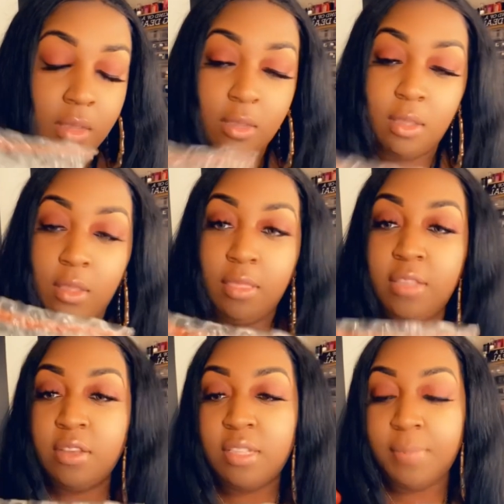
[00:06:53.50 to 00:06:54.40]
These are
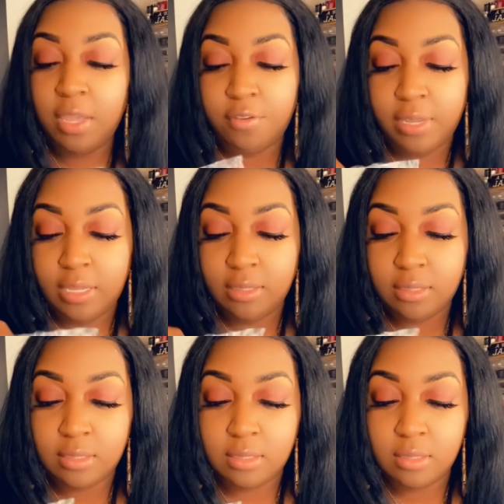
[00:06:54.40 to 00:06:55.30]
some earrings.
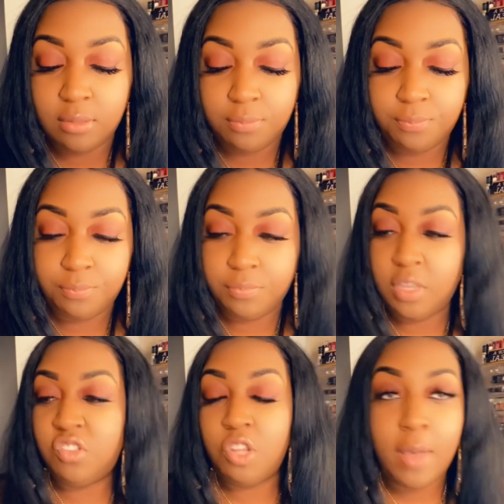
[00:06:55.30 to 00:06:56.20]
Because
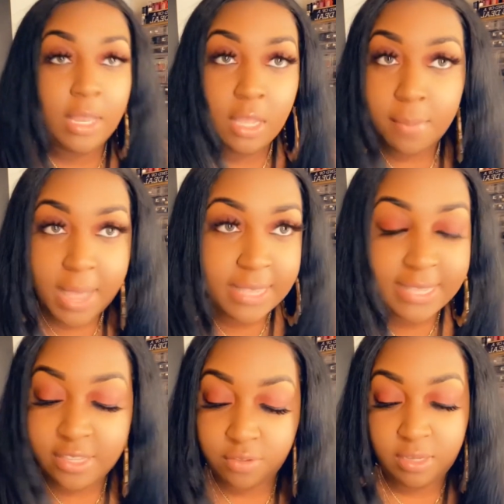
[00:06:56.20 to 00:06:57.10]
you know I love my
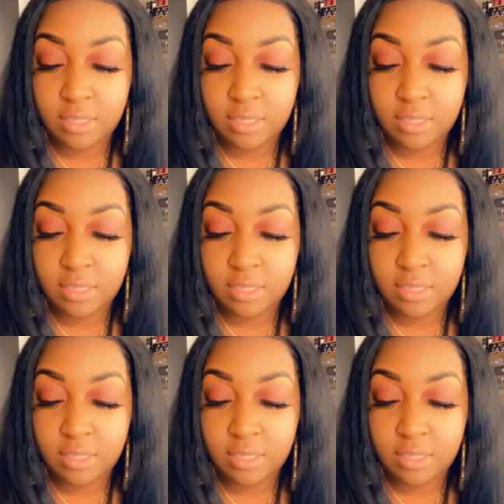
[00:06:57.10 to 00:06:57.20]
accessories.